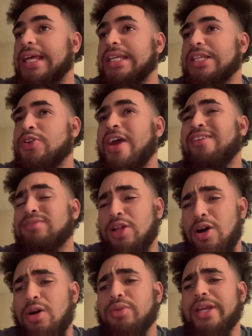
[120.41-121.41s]
You have
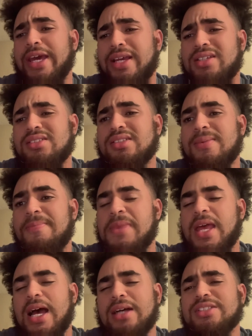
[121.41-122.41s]
long days.
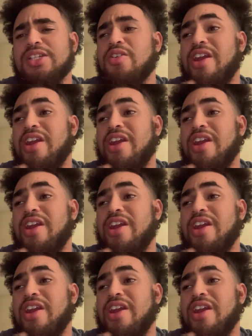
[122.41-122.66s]
I'll say you'll never